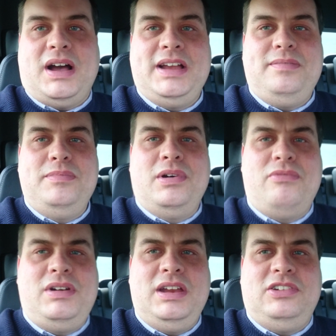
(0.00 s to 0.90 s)
I'm
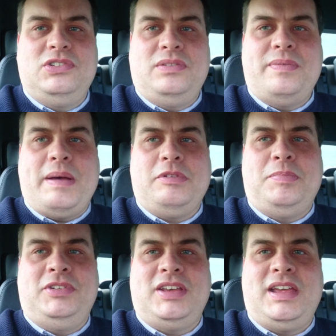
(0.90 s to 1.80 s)
not really sure that was
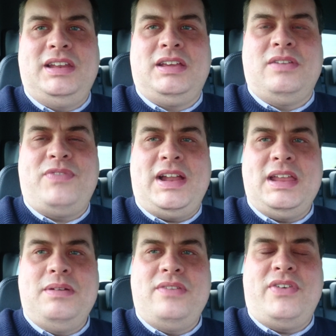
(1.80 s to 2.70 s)
particularly good
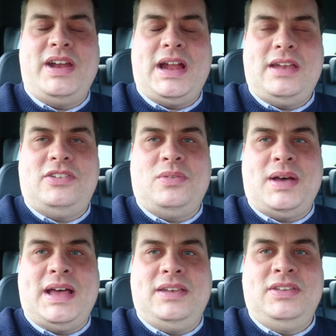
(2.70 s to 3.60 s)
value. And if I'd had to
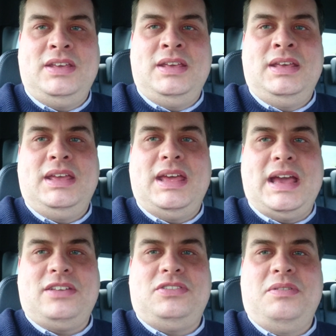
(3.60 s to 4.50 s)
add
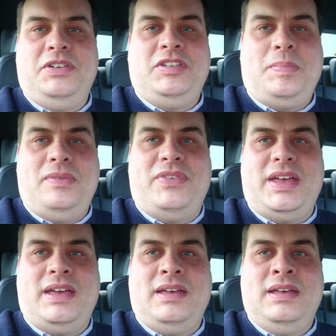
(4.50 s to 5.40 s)
extra on top of
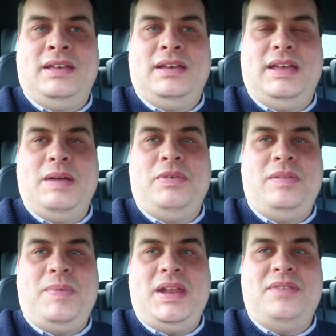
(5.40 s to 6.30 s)
it, it would
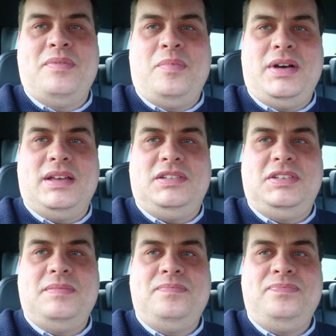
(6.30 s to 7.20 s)
have been even worse.